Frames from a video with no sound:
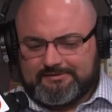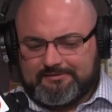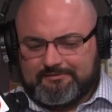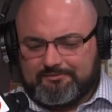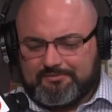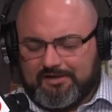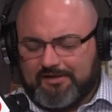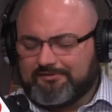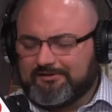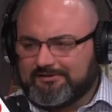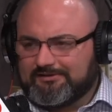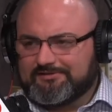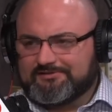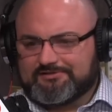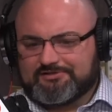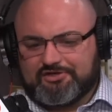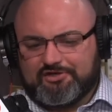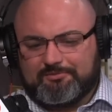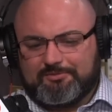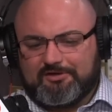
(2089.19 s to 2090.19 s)
But I think this is
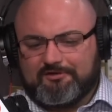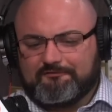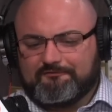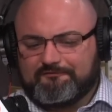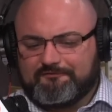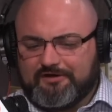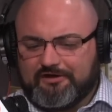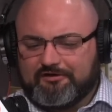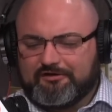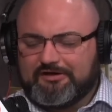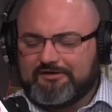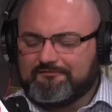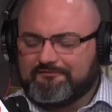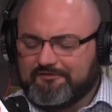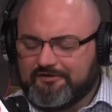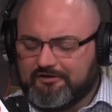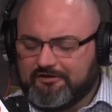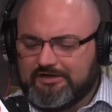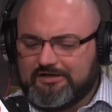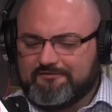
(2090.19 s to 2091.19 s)
going to be a very,
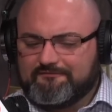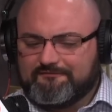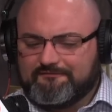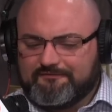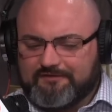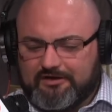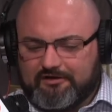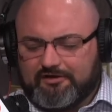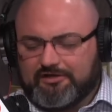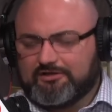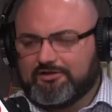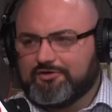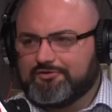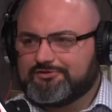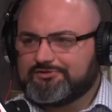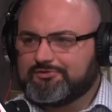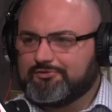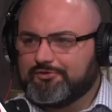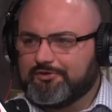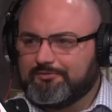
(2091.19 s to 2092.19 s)
very, very low
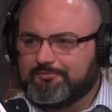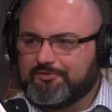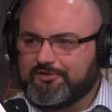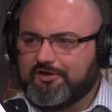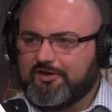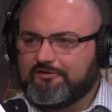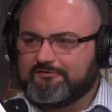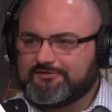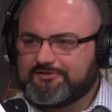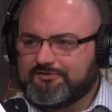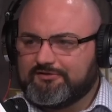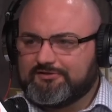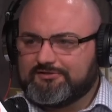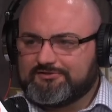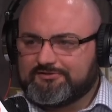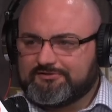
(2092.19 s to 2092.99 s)
scoring playoff series.